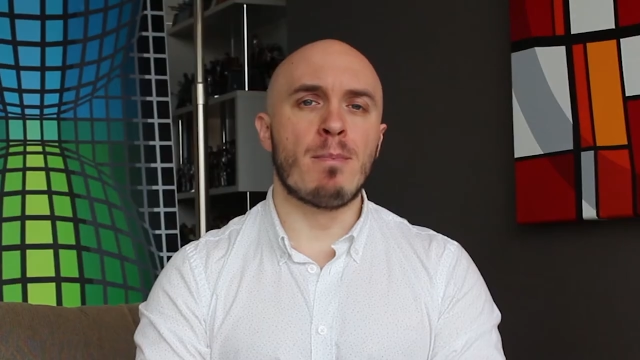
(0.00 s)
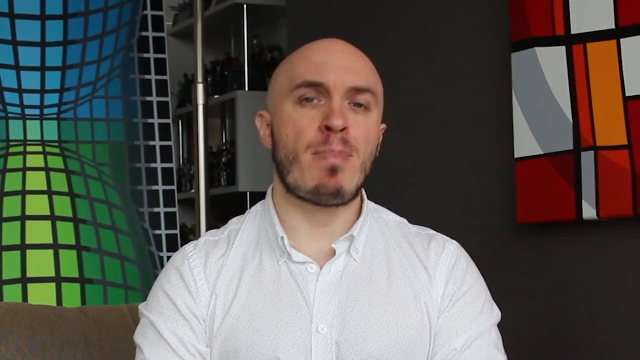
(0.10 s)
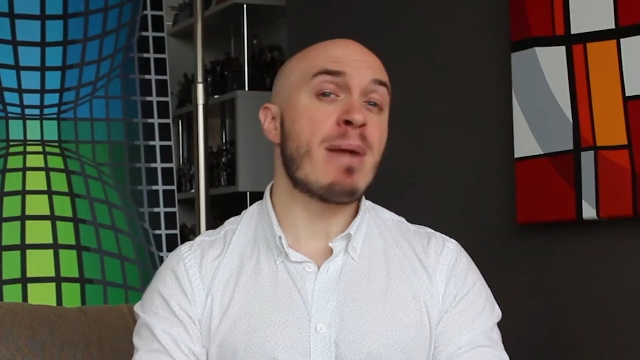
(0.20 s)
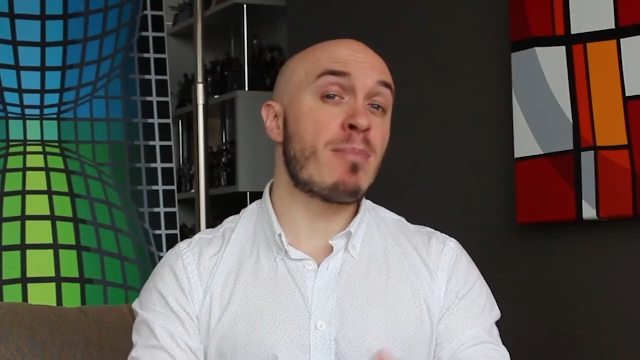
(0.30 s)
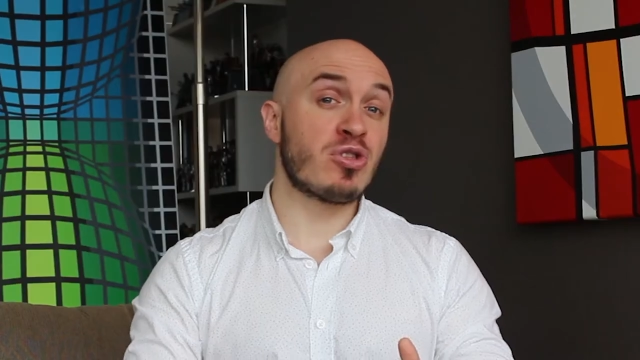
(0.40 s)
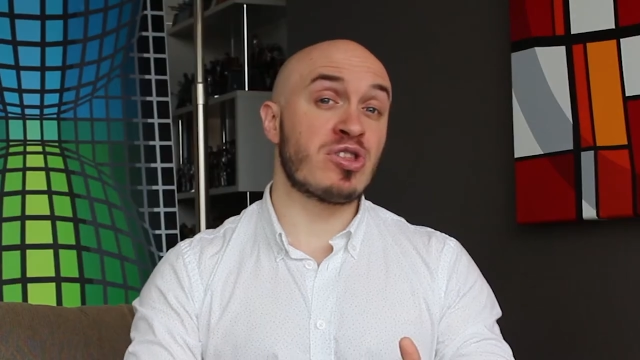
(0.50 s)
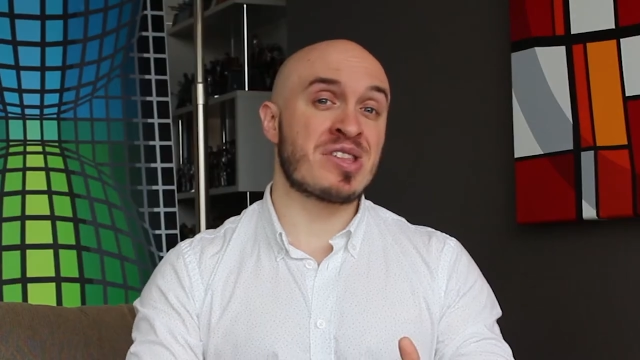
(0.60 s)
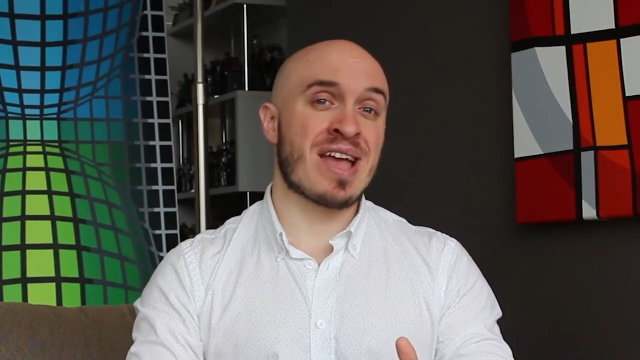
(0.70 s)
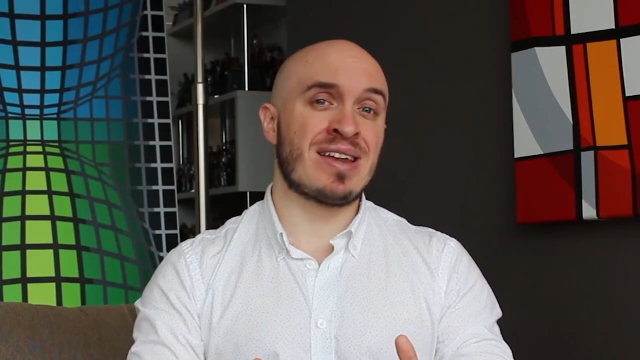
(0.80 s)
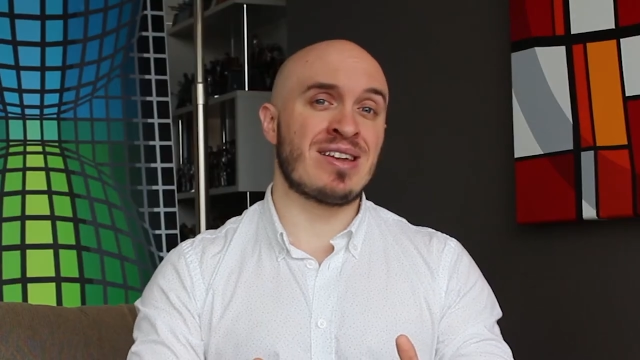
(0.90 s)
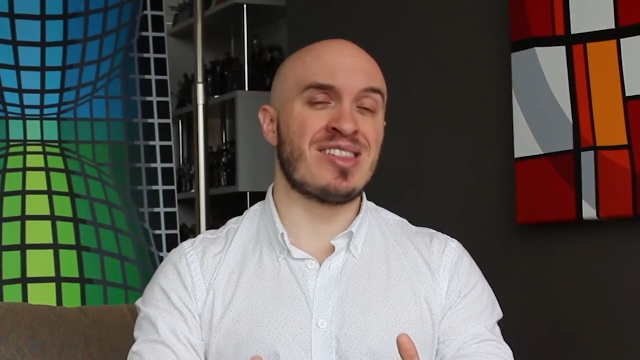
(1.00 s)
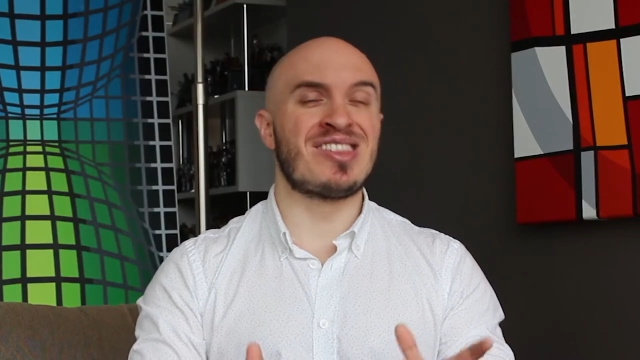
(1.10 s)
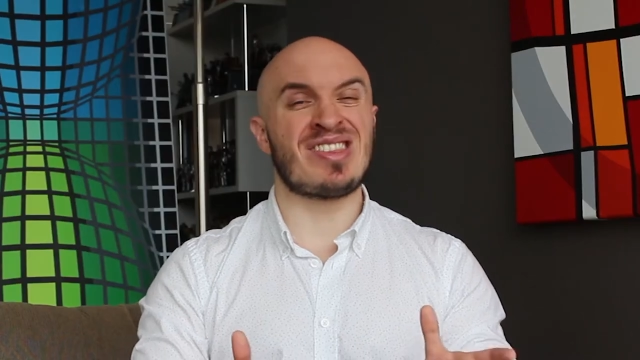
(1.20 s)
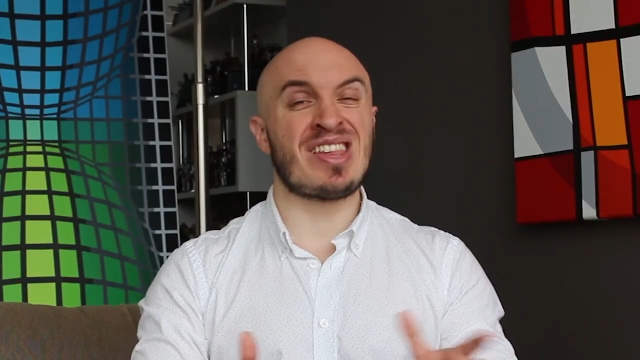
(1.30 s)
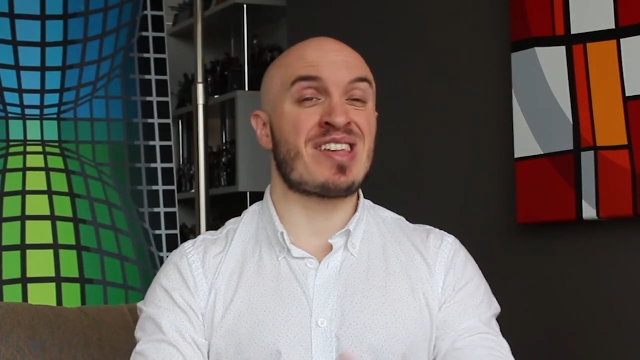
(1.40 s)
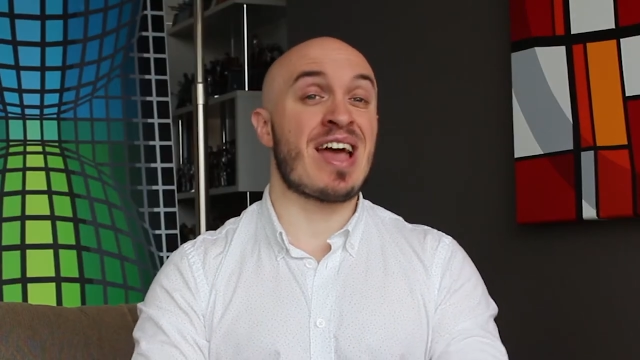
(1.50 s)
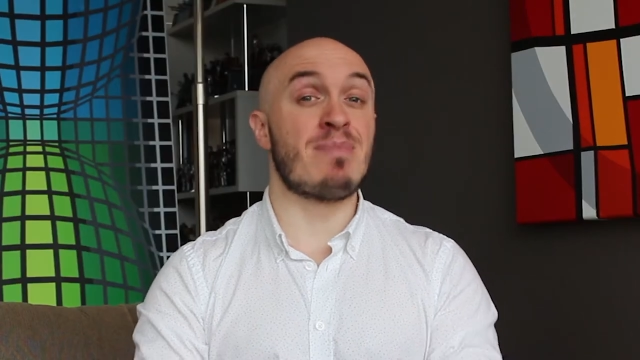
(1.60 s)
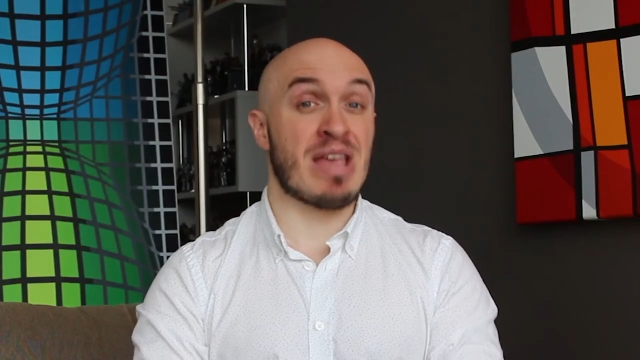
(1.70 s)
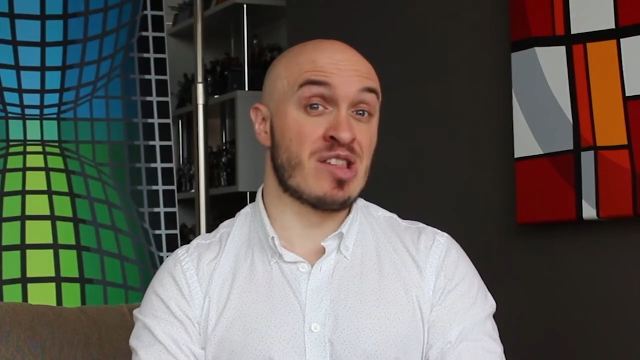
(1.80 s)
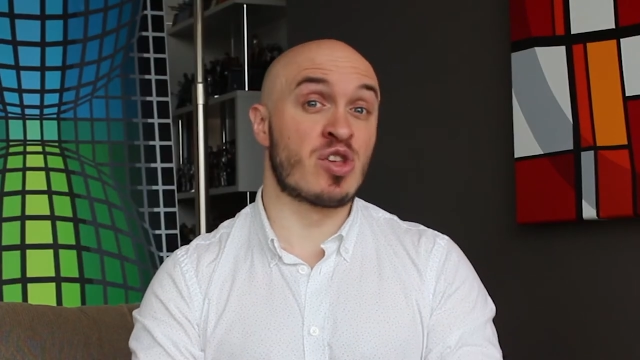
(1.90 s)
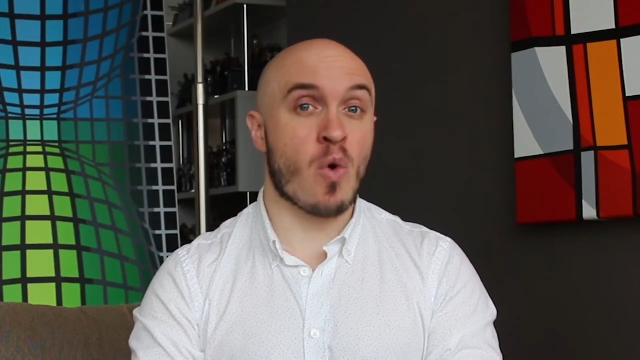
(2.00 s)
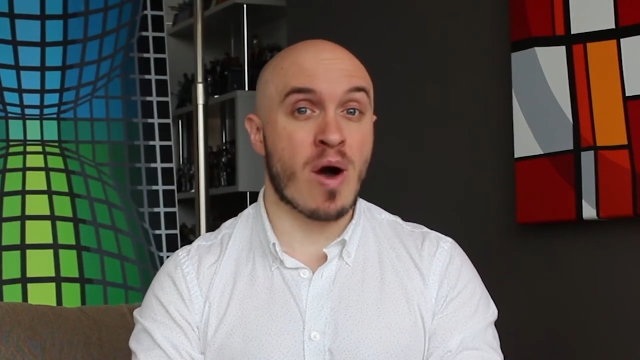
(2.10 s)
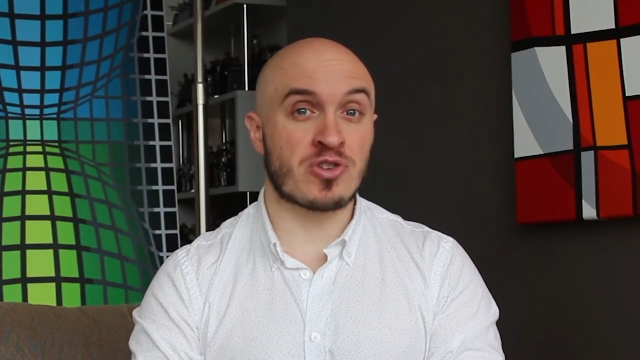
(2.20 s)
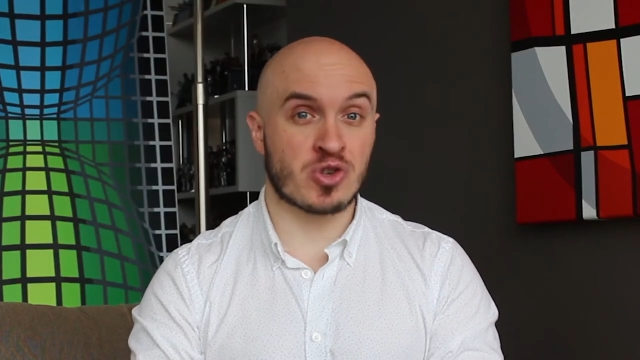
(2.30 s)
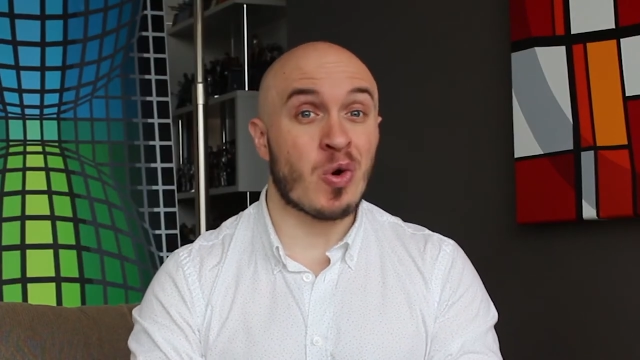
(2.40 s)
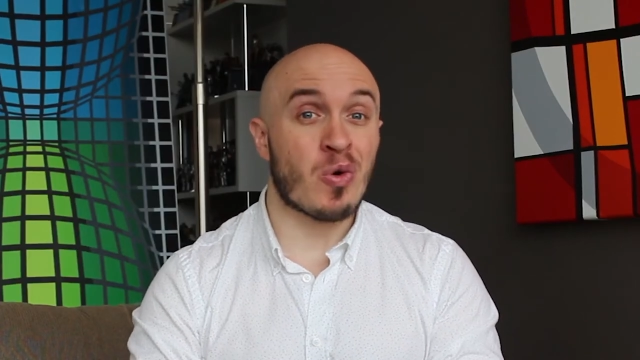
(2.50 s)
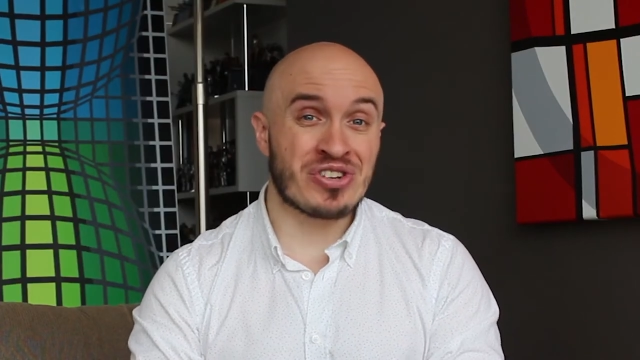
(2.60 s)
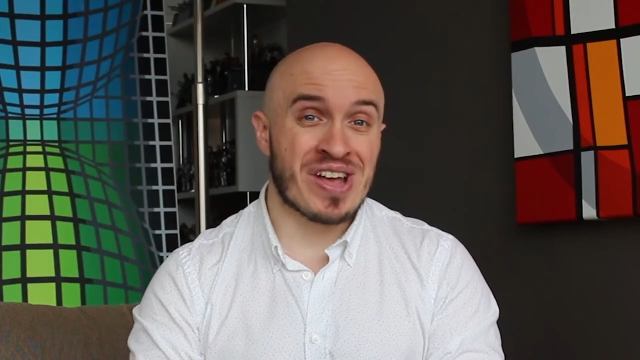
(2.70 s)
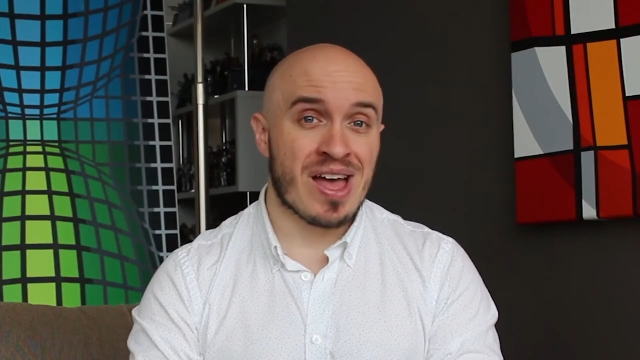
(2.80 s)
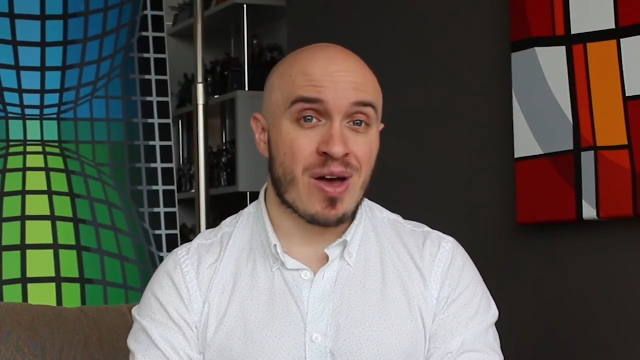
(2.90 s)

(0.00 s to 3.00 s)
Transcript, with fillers: By modern standards, this game is quite short.